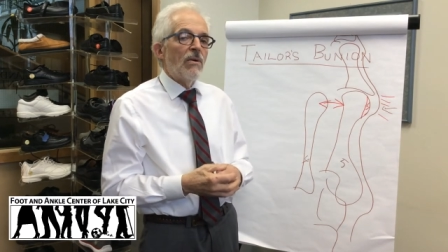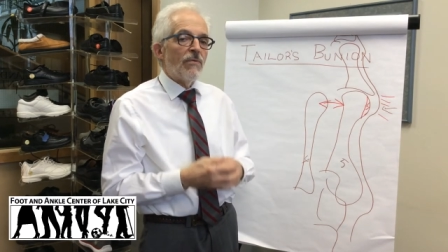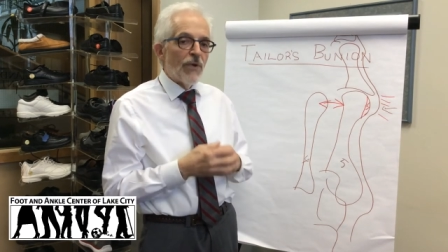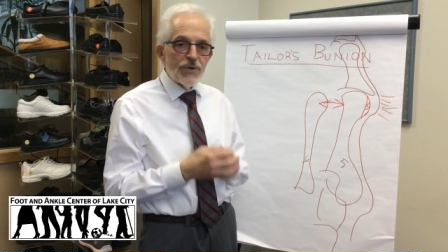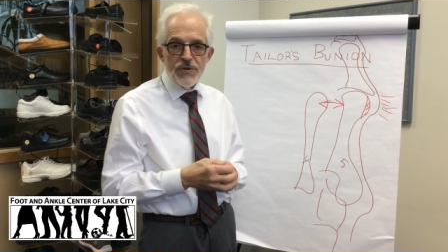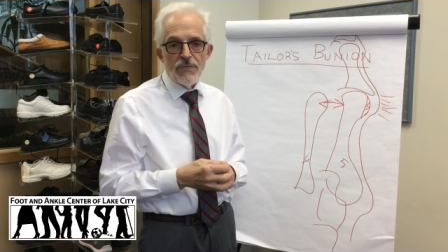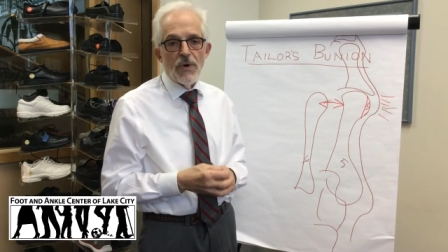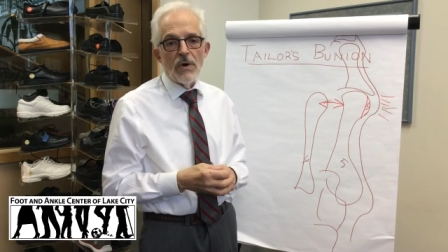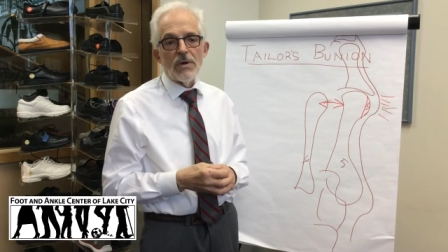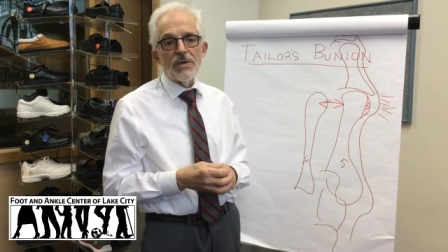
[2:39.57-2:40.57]
First of
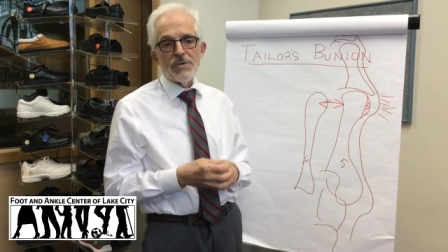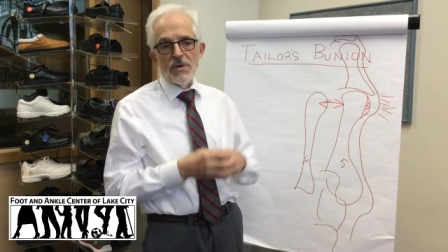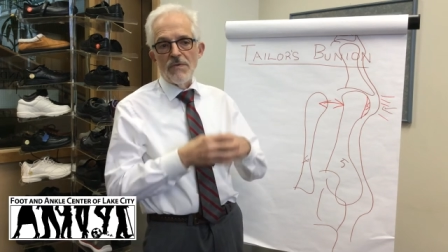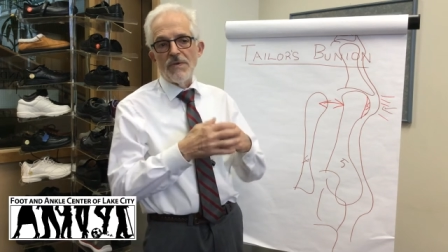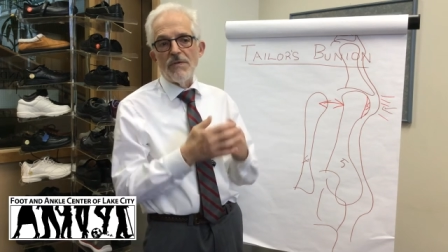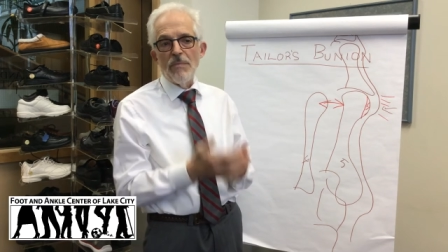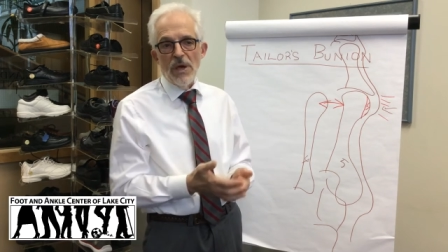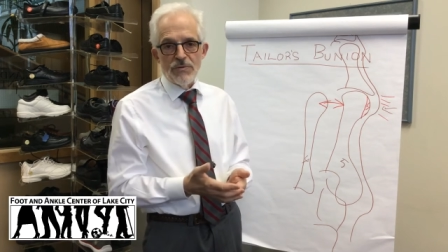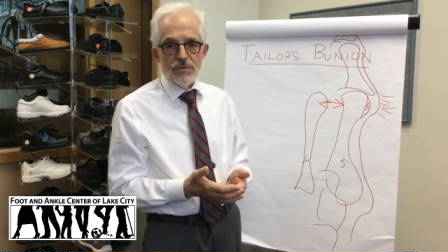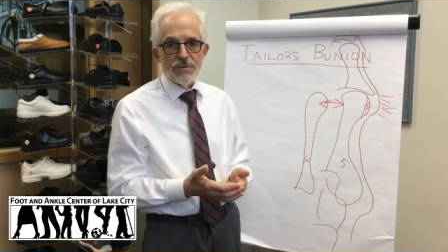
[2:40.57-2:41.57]
all, conservative
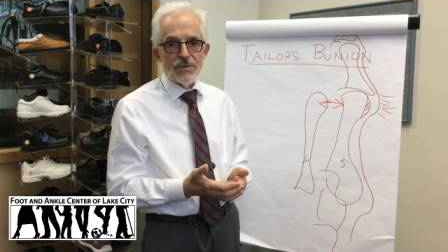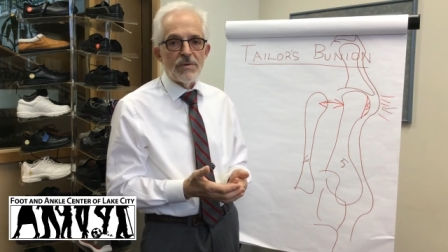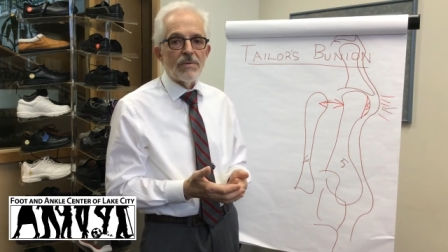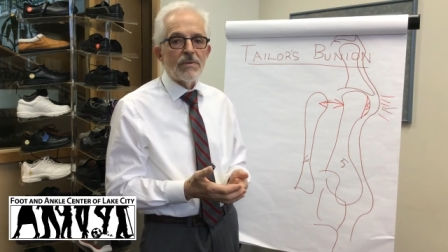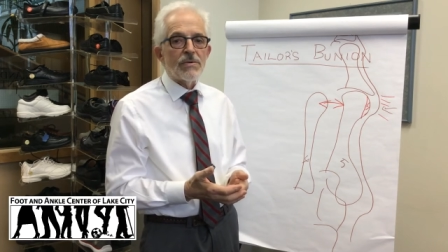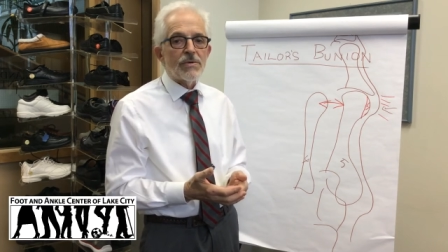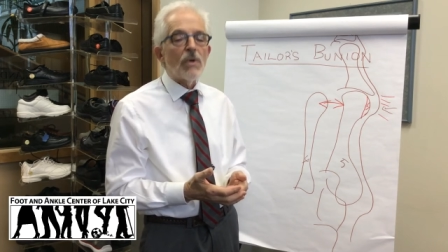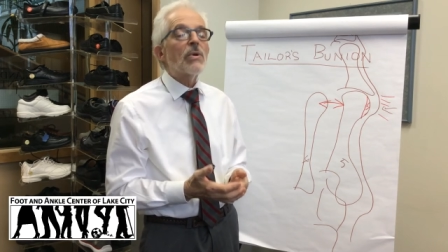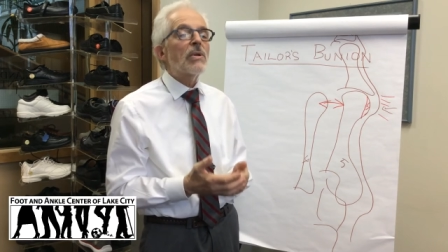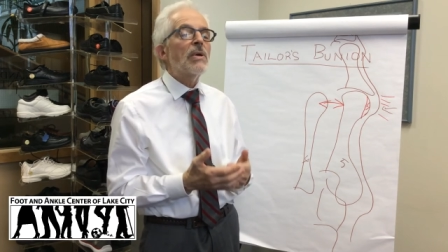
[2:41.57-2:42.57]
measures.
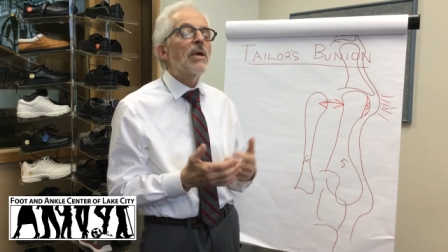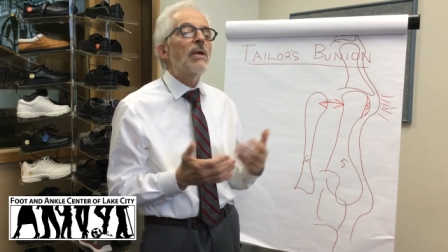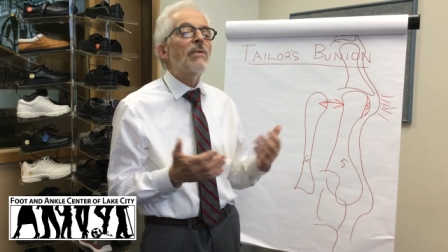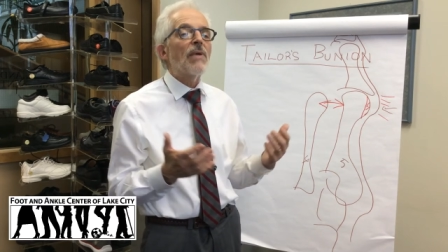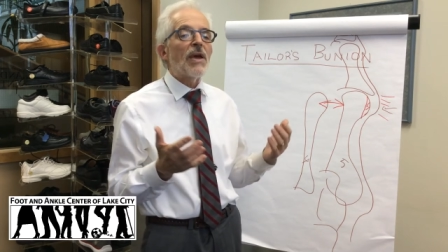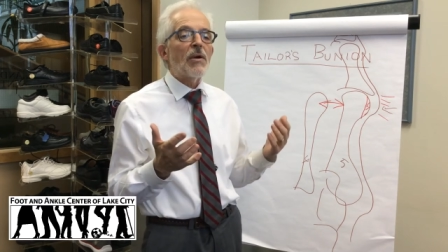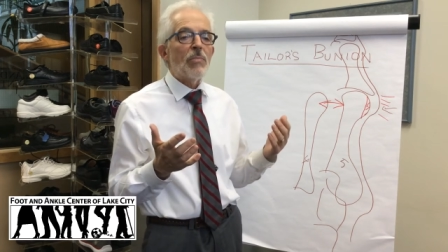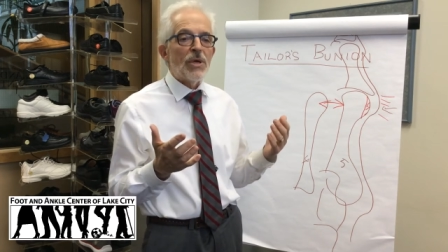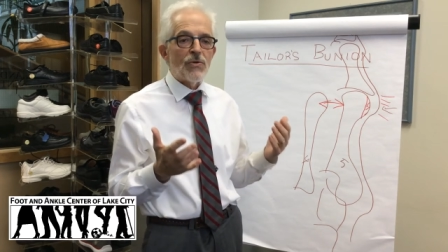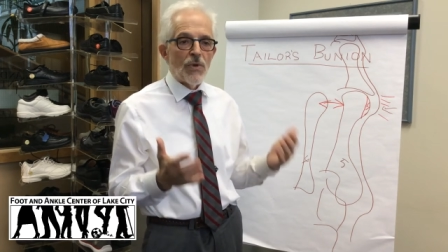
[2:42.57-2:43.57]
Certainly they can
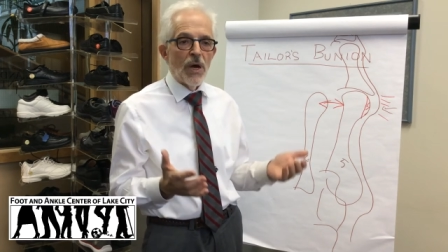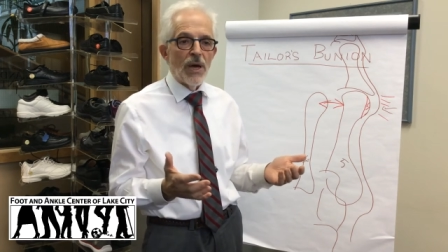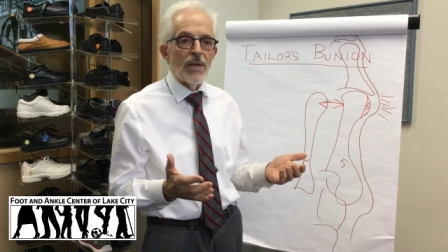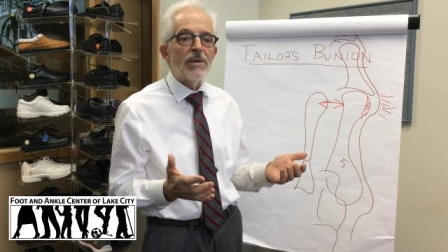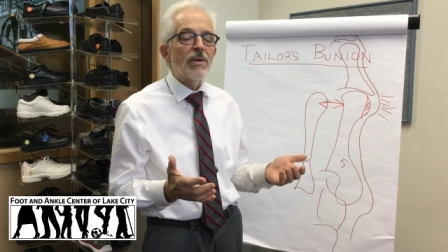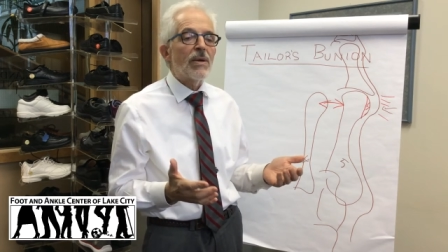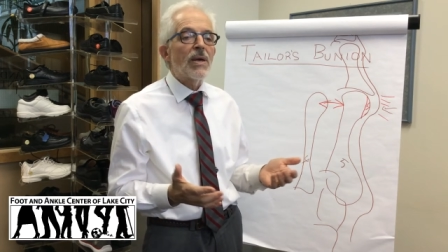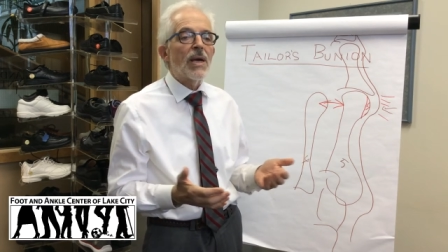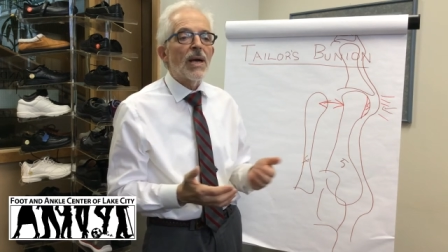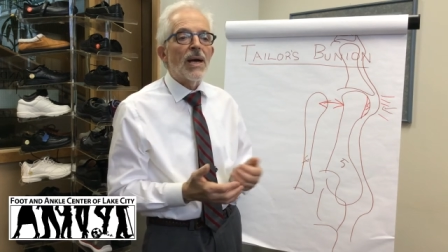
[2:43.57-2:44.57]
be tried
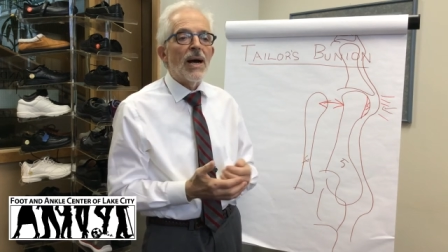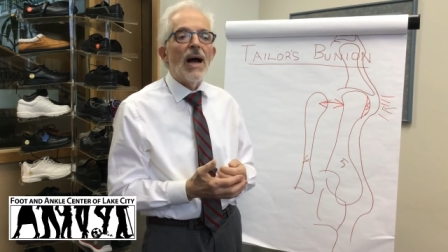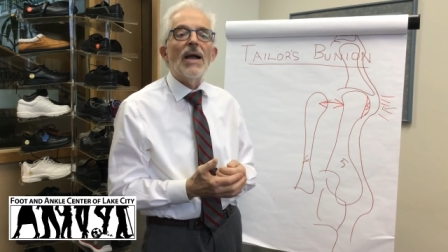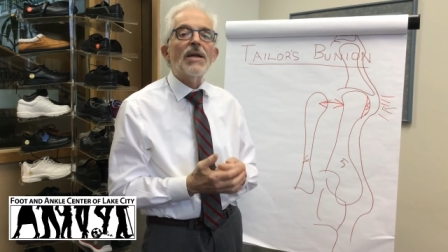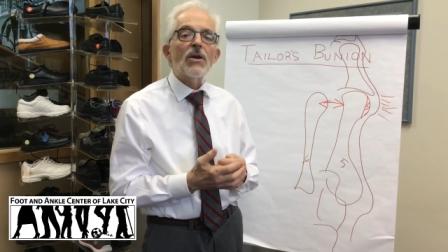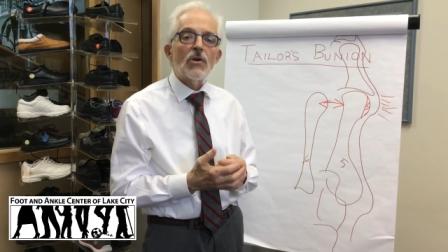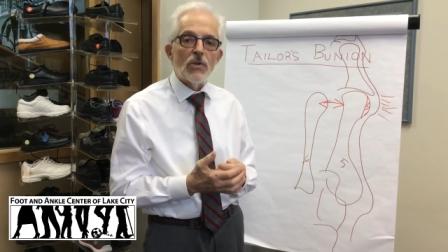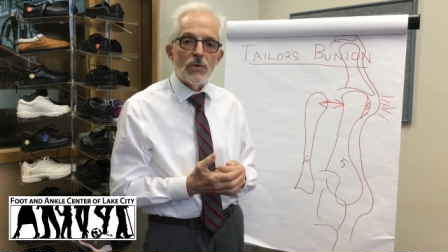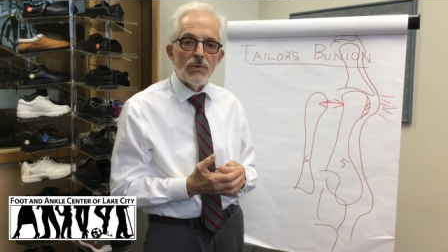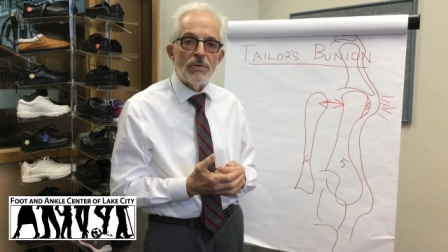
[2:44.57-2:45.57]
and
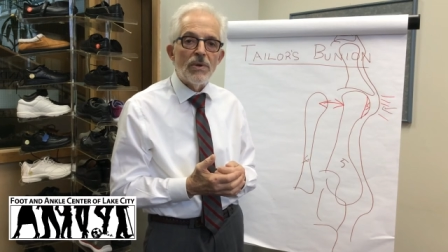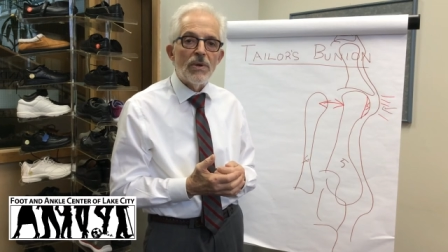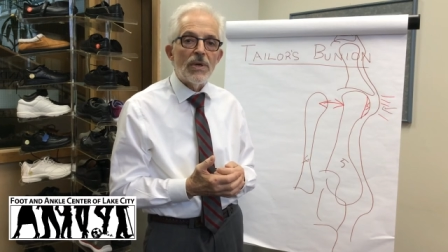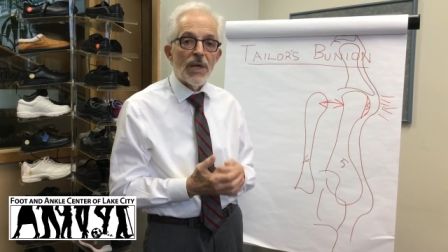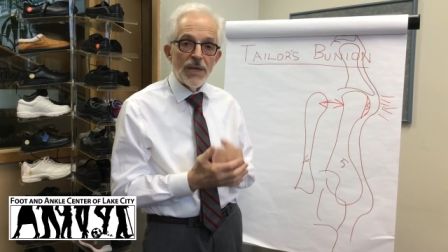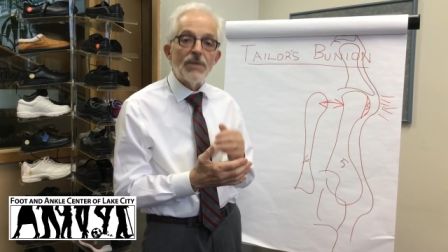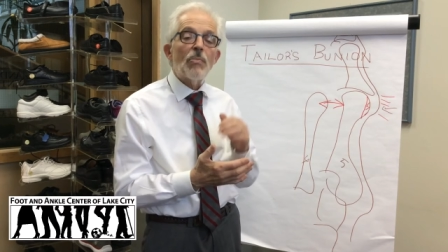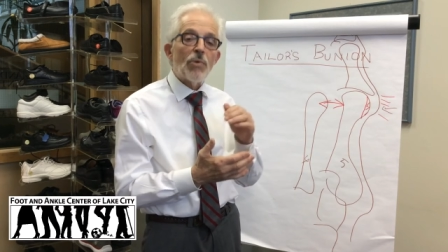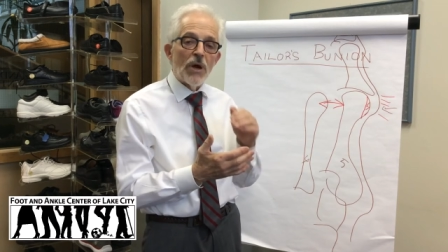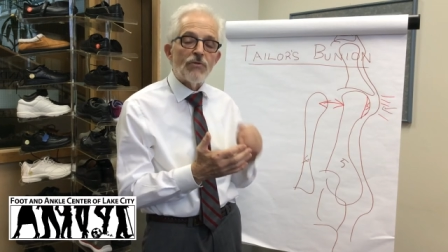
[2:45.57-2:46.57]
include getting the
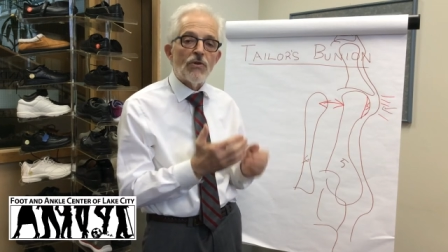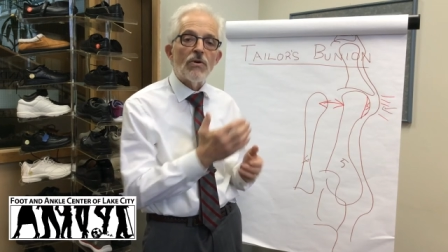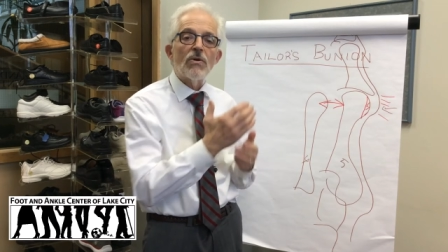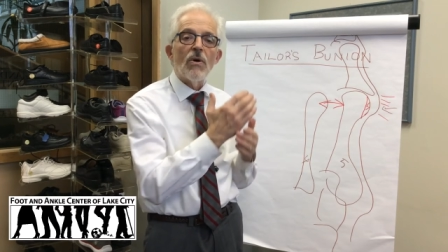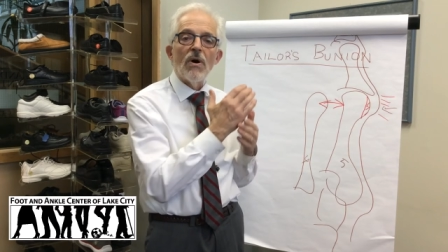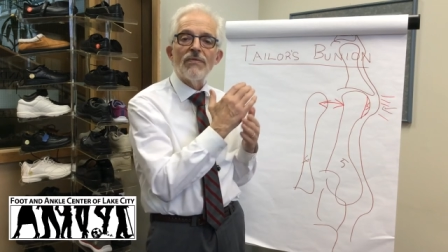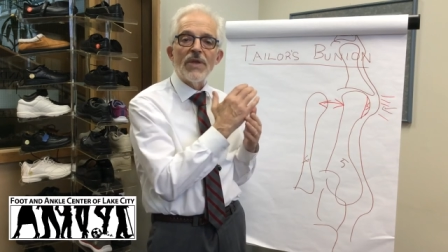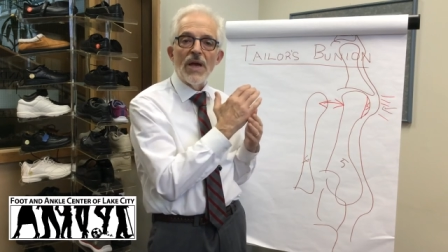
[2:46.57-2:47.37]
pressure off